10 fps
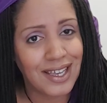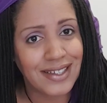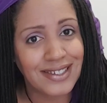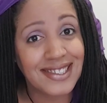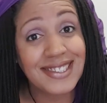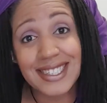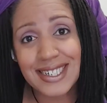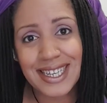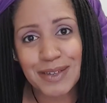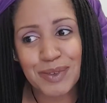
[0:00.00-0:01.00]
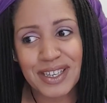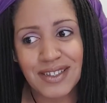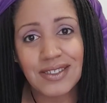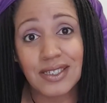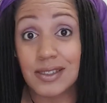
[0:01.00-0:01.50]
in Sydney
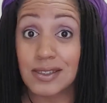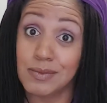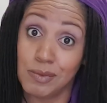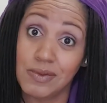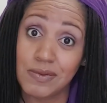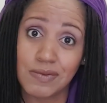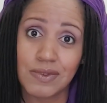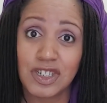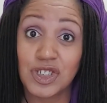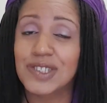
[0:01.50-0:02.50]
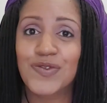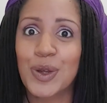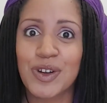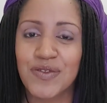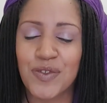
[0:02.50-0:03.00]
because he's just
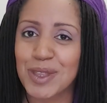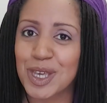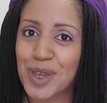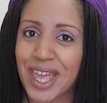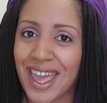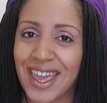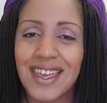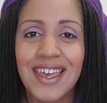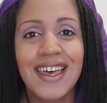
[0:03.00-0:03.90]
flown in from the UK,